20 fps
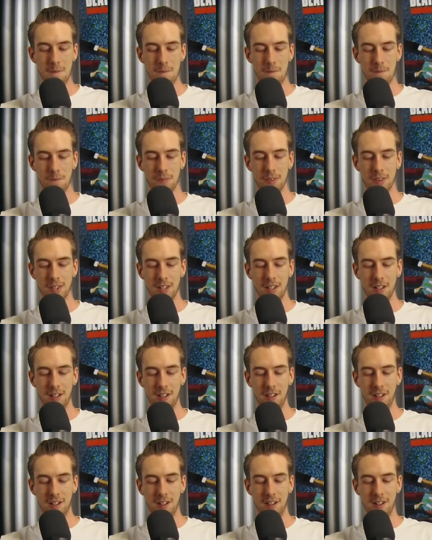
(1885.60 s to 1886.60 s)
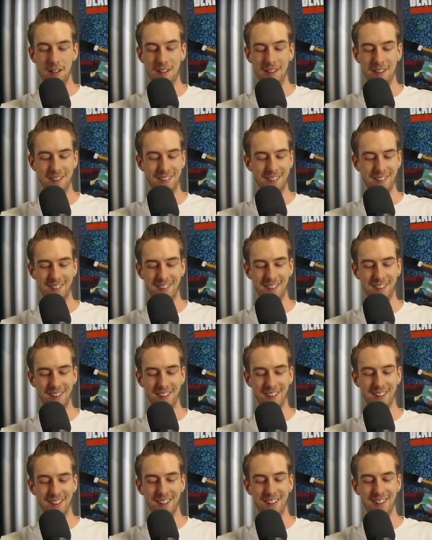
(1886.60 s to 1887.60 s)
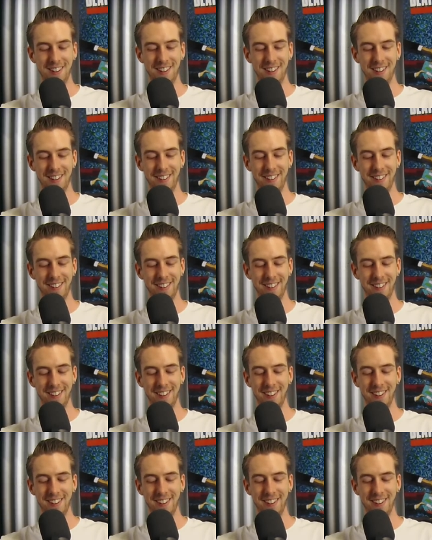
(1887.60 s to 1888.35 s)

No one is speaking in this clip.